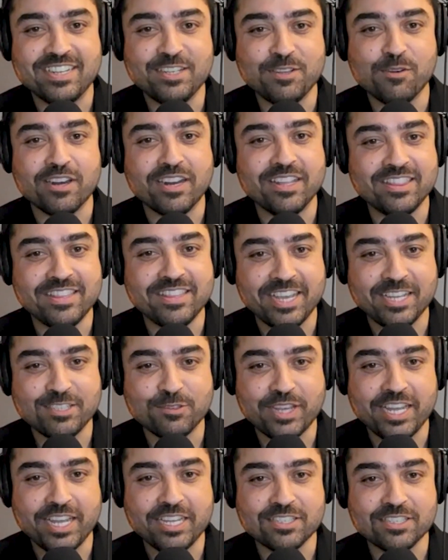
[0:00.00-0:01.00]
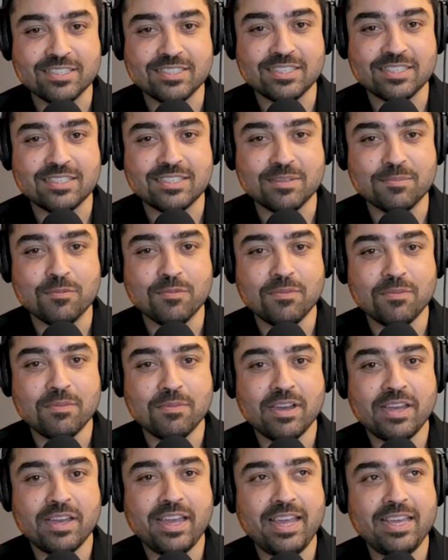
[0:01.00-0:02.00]
you are in the education system.
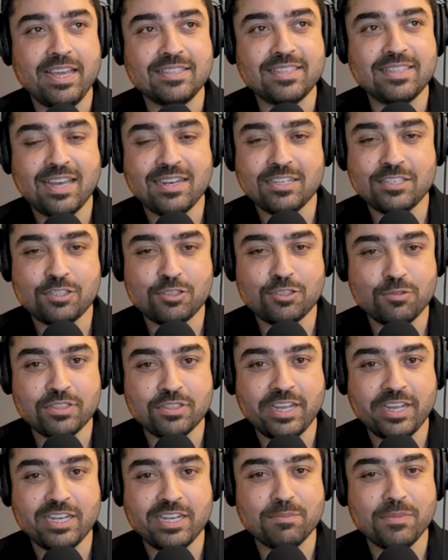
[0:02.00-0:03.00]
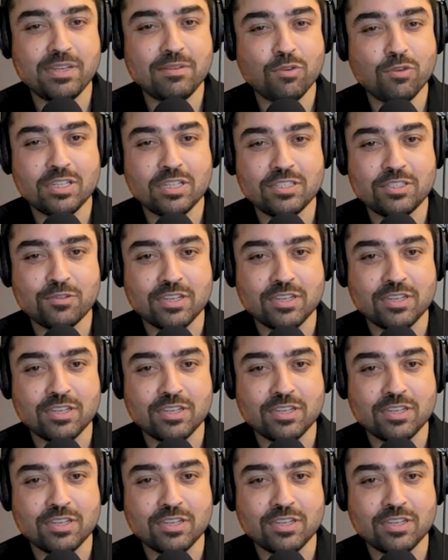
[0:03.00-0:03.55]
Is that a true statement? What is your